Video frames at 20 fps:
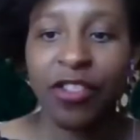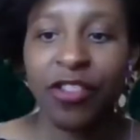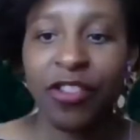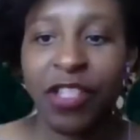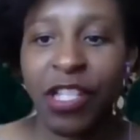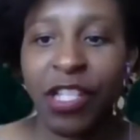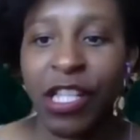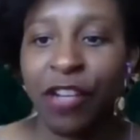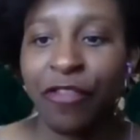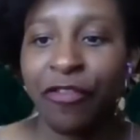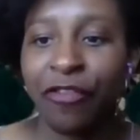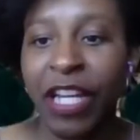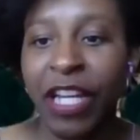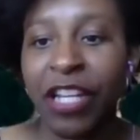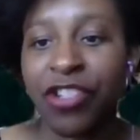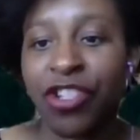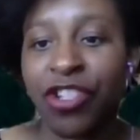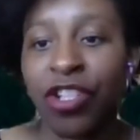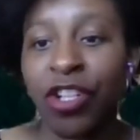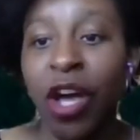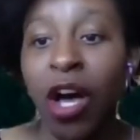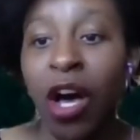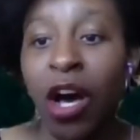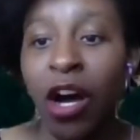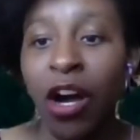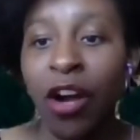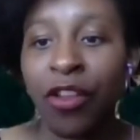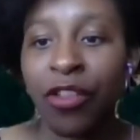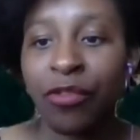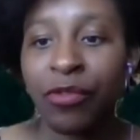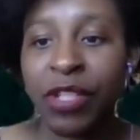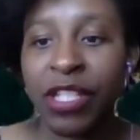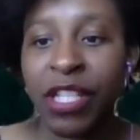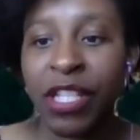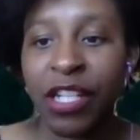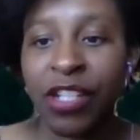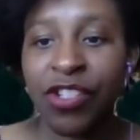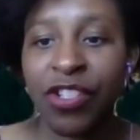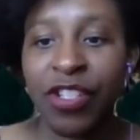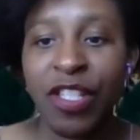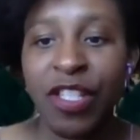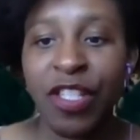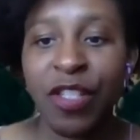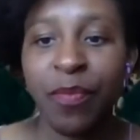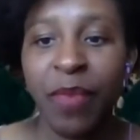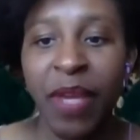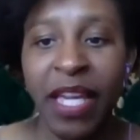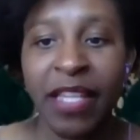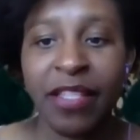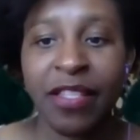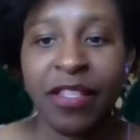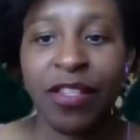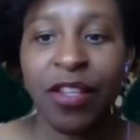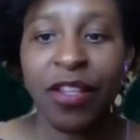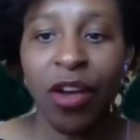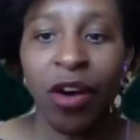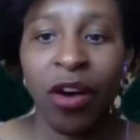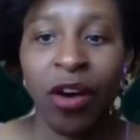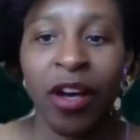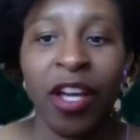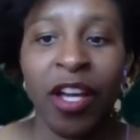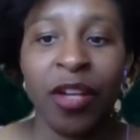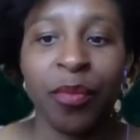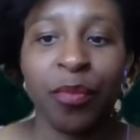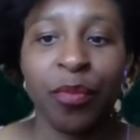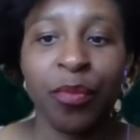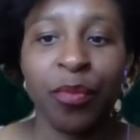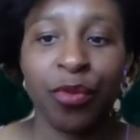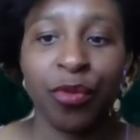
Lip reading: so it's a clarification, are the reductions based on